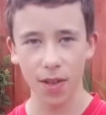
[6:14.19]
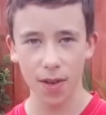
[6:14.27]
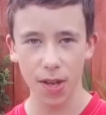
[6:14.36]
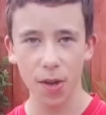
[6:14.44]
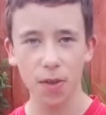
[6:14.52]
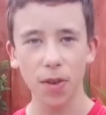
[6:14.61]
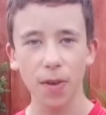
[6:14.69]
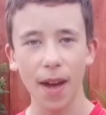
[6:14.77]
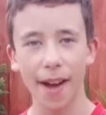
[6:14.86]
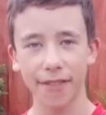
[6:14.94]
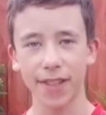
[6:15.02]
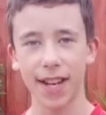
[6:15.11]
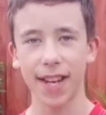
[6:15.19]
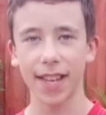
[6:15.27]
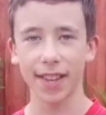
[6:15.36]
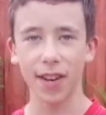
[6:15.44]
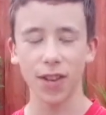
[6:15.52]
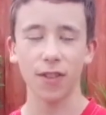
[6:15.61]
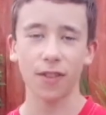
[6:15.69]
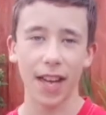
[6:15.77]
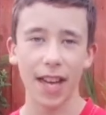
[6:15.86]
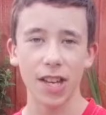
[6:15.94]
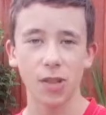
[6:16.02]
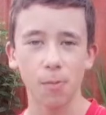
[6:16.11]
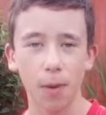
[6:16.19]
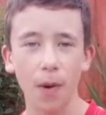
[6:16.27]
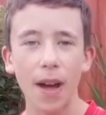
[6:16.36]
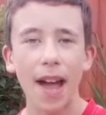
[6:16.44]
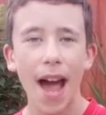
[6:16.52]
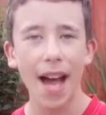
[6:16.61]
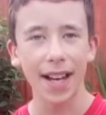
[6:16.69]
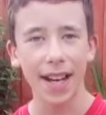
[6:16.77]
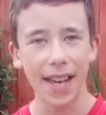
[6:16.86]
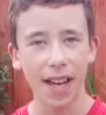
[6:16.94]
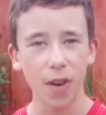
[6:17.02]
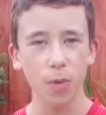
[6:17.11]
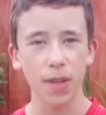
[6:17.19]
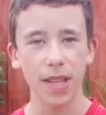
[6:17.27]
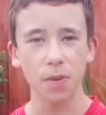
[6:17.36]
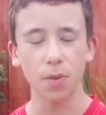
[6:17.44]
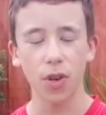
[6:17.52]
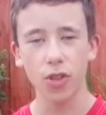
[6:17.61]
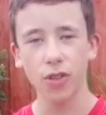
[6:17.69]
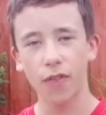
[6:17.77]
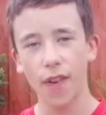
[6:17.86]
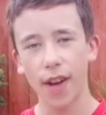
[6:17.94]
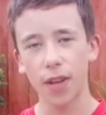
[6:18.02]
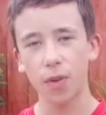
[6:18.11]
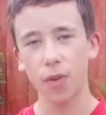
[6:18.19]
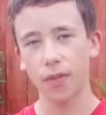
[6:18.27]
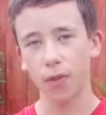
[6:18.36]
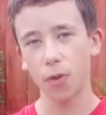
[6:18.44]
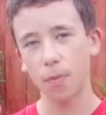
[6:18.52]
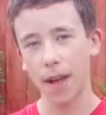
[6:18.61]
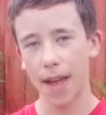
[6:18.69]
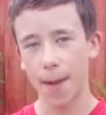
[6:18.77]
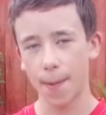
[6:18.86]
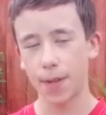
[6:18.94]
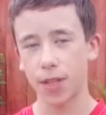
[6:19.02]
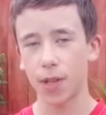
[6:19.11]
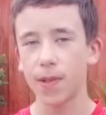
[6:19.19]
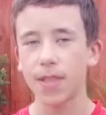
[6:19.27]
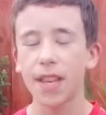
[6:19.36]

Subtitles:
You do have to click the notification bell and click all. This will notify you of all my episodes.